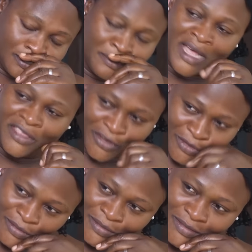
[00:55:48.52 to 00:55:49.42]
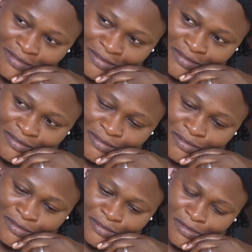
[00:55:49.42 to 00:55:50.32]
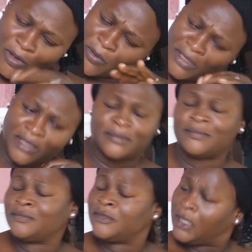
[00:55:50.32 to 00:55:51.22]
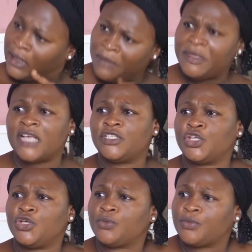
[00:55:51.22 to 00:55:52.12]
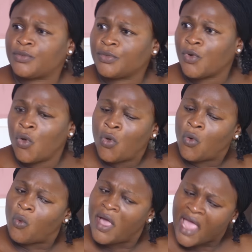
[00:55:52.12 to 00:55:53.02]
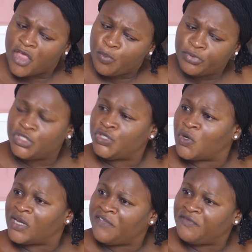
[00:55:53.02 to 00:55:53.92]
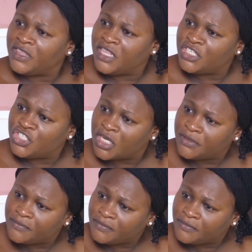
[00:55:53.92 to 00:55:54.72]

Matthew, okay, let me ask you. Why are you putting your life in danger?